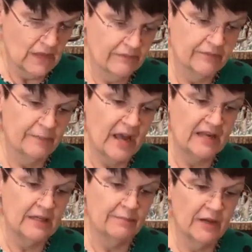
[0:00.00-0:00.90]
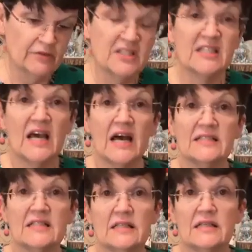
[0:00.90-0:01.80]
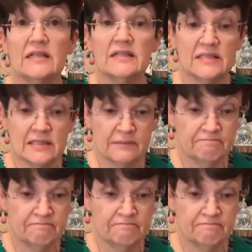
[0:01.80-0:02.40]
I've painted both sides of this.